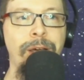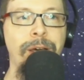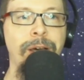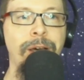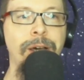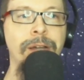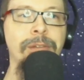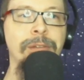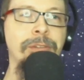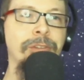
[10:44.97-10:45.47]

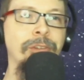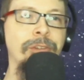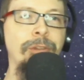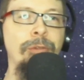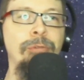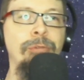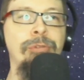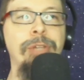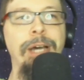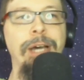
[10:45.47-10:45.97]
Han
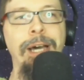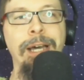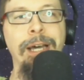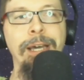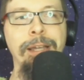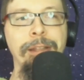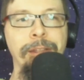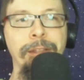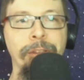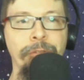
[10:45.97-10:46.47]
Solo
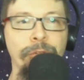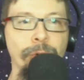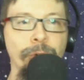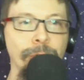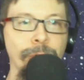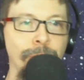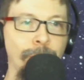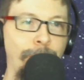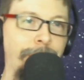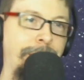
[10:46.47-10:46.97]
died in The
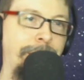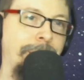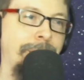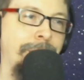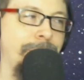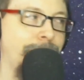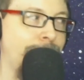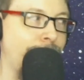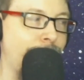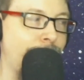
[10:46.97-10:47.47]
Force
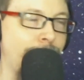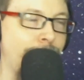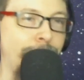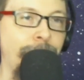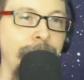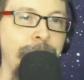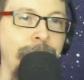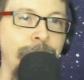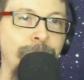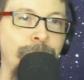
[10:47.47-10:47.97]
Awakens,
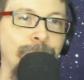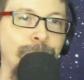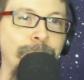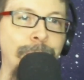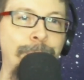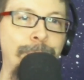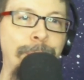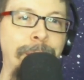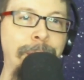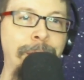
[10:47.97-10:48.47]
only to
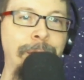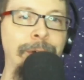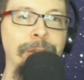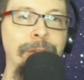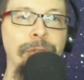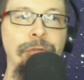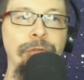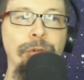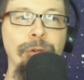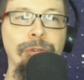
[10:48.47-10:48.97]
reappear
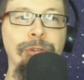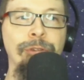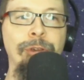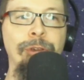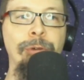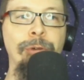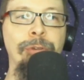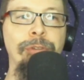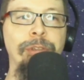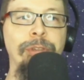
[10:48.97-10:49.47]
as a Force
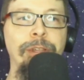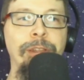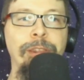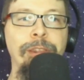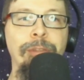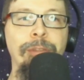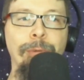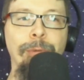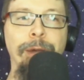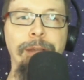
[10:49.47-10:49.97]
ghost in
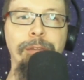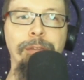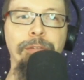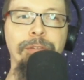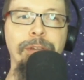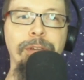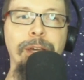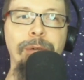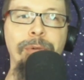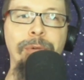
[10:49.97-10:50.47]
The Rise of
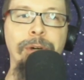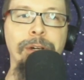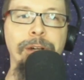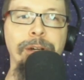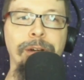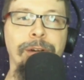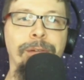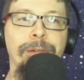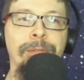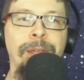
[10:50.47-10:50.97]

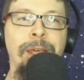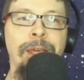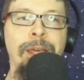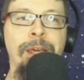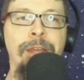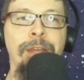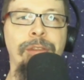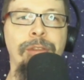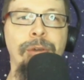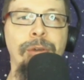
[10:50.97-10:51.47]
Skywalker.
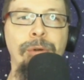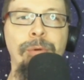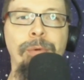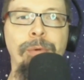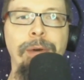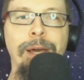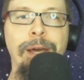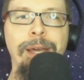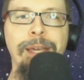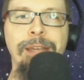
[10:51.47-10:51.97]

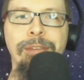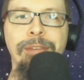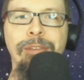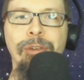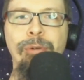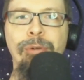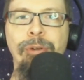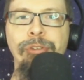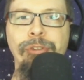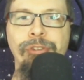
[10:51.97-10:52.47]
So I guess the
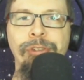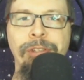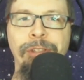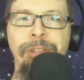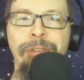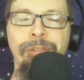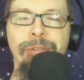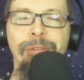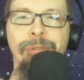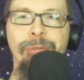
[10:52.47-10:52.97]
question
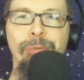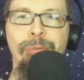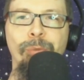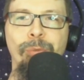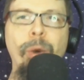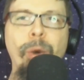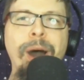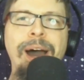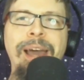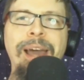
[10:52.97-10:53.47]
is,
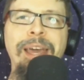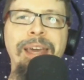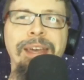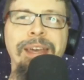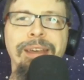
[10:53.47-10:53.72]
why?